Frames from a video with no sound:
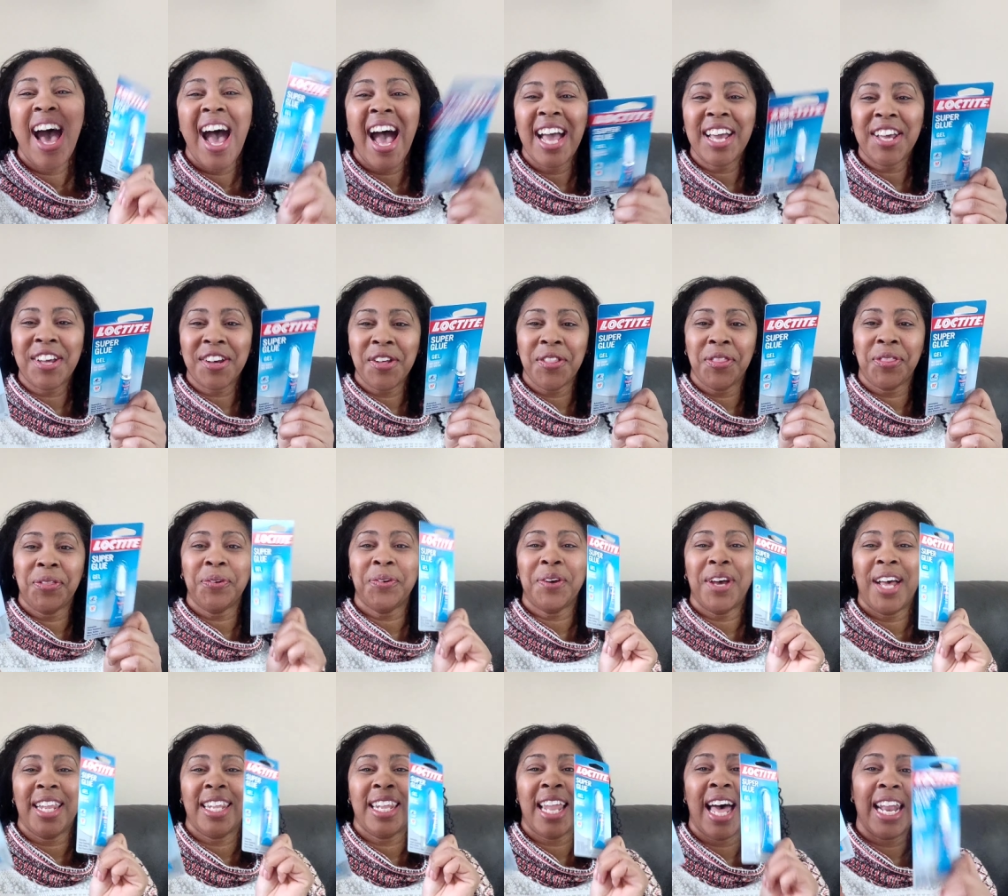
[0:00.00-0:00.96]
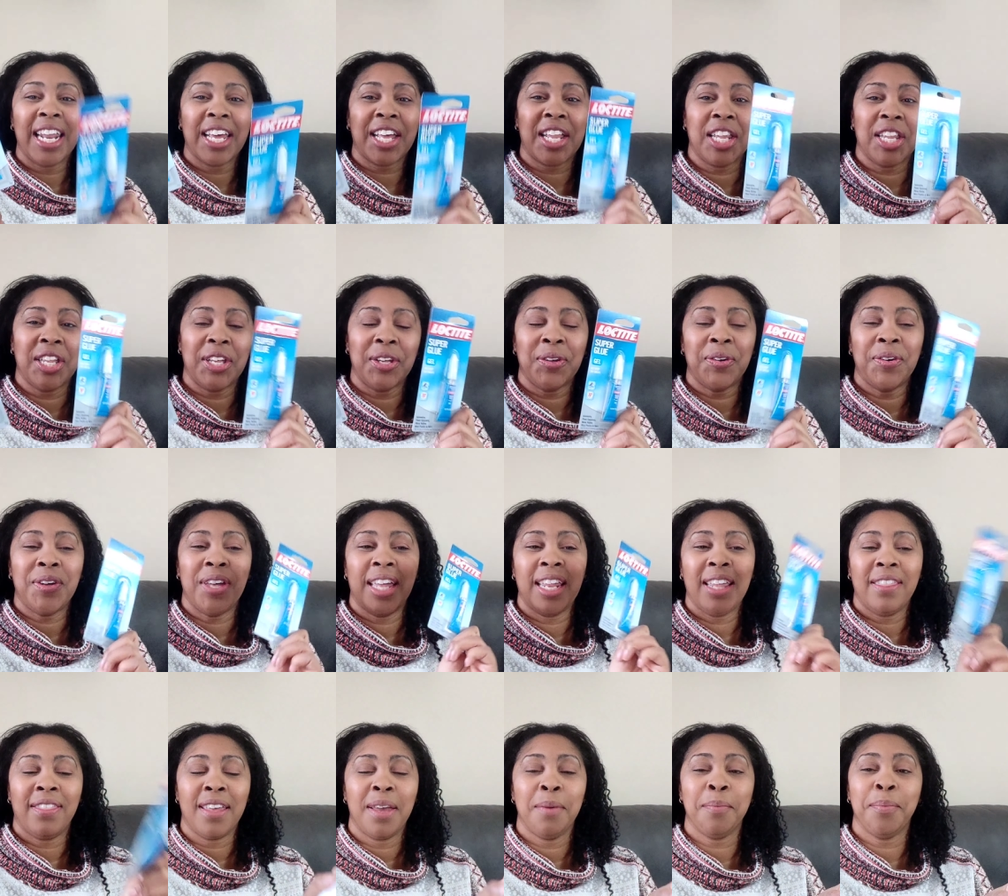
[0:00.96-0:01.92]
I go through a lot of glue.
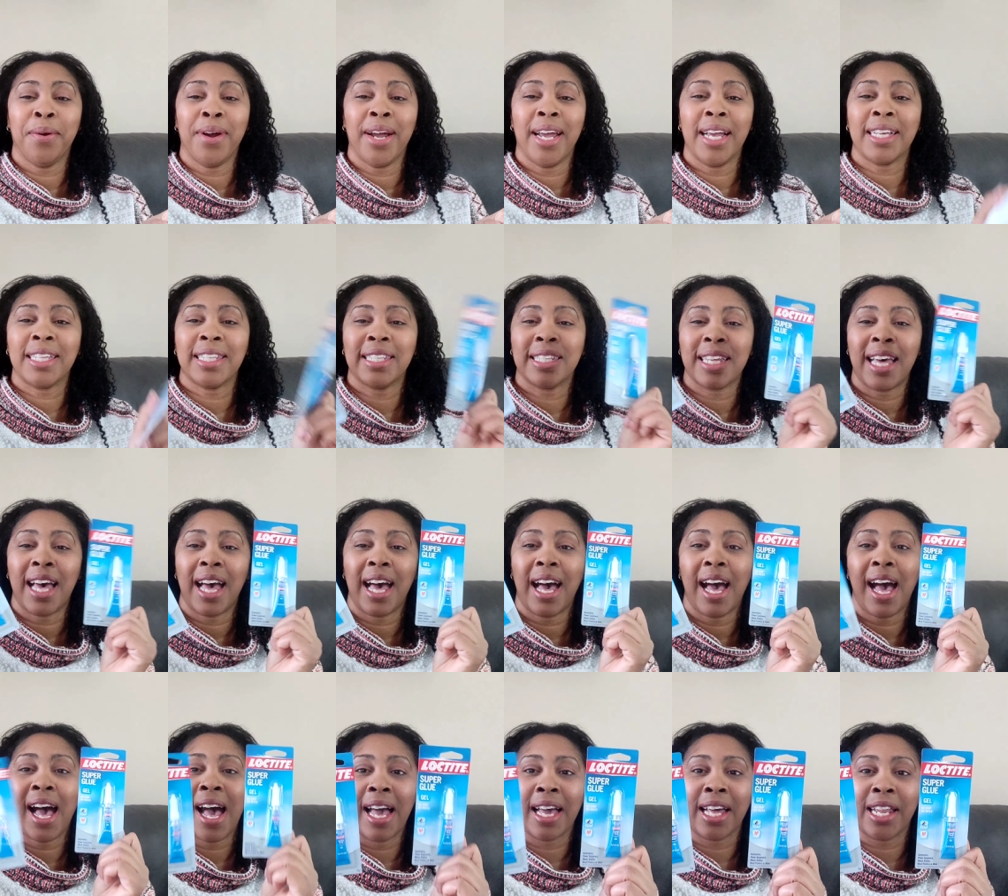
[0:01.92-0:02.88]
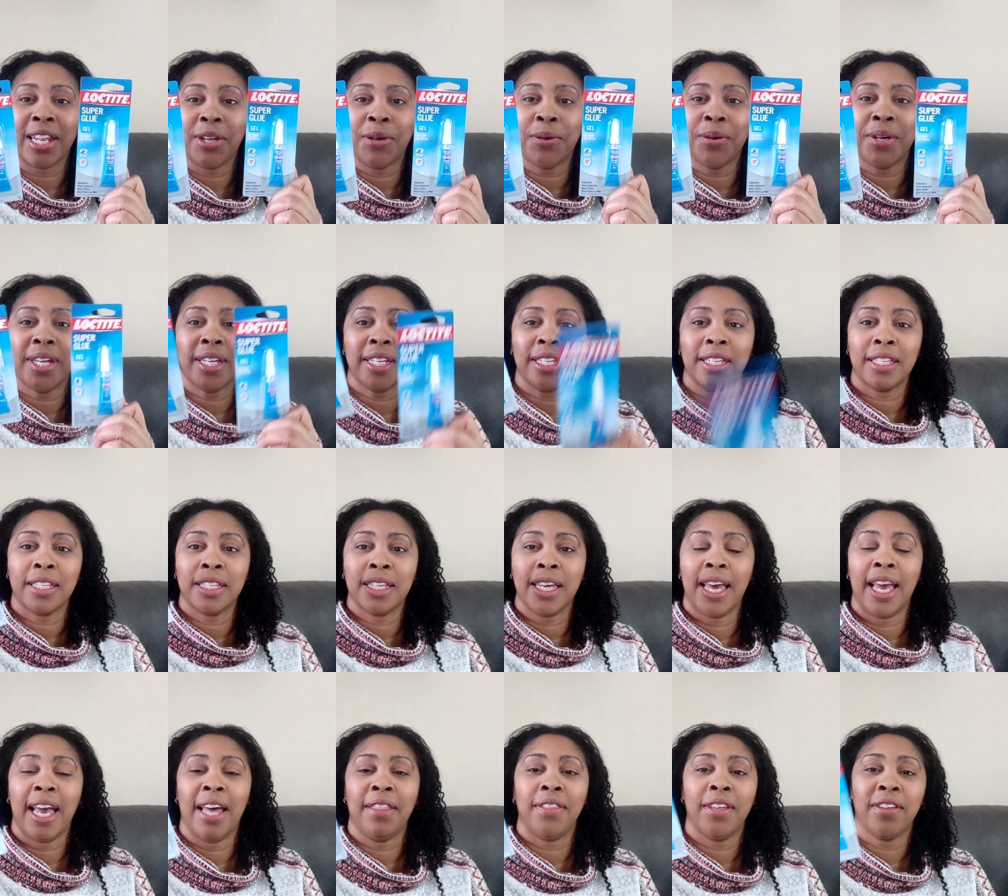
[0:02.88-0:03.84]
Anything breaks, I glue it.
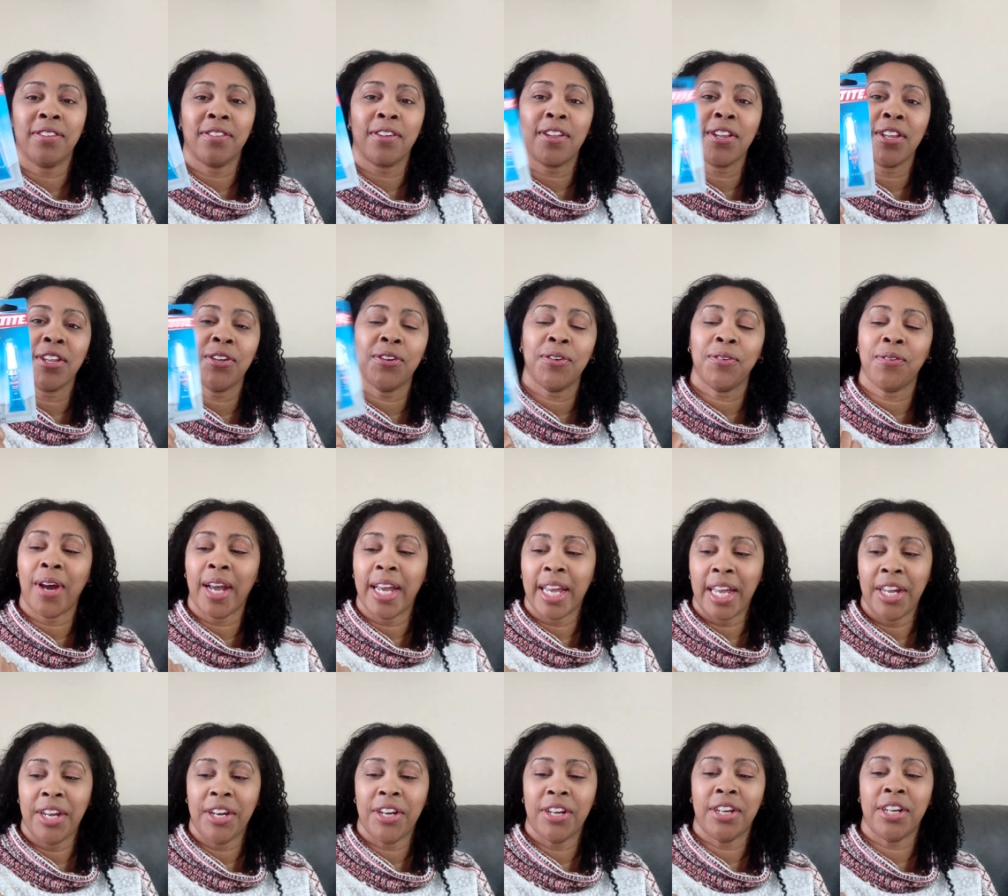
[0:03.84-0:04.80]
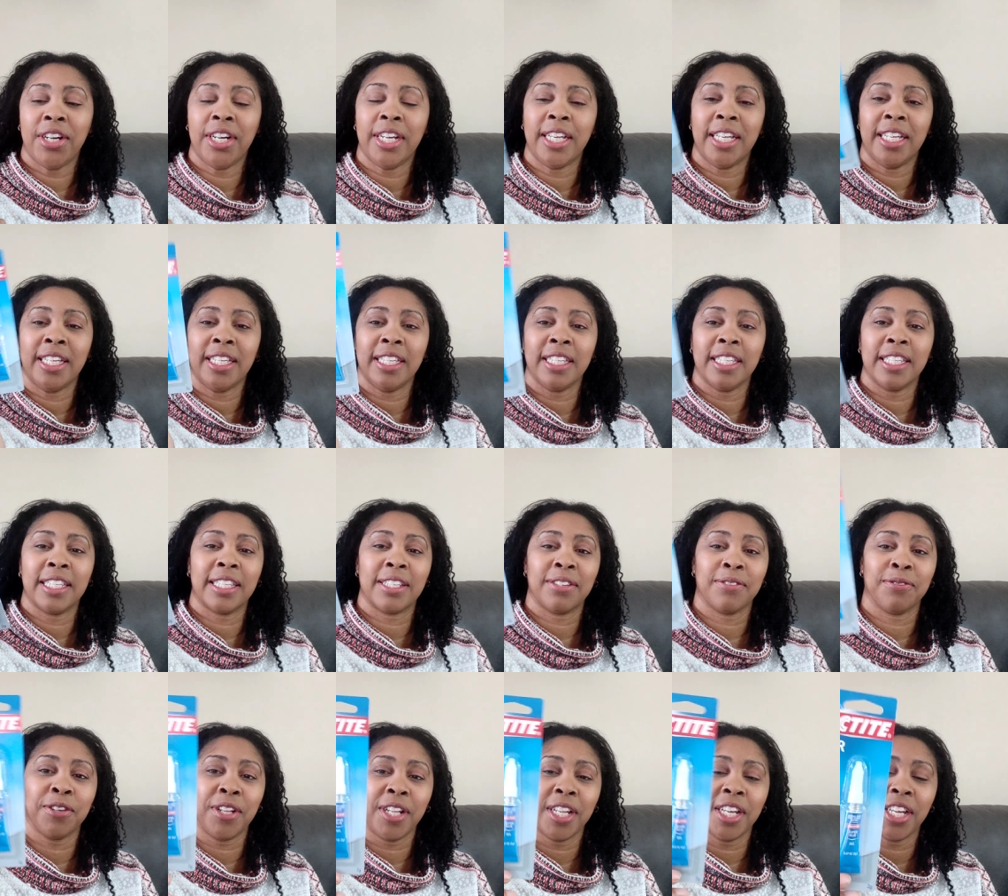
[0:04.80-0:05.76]
And this glue right here
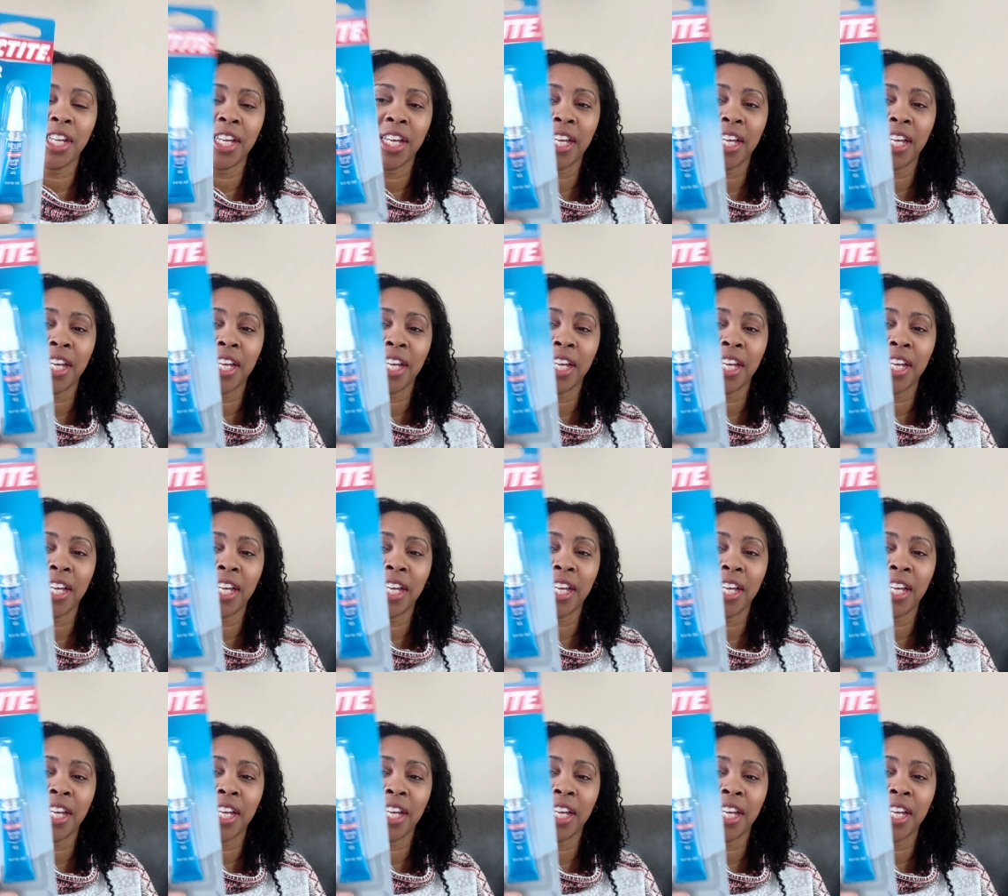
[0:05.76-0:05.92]
is really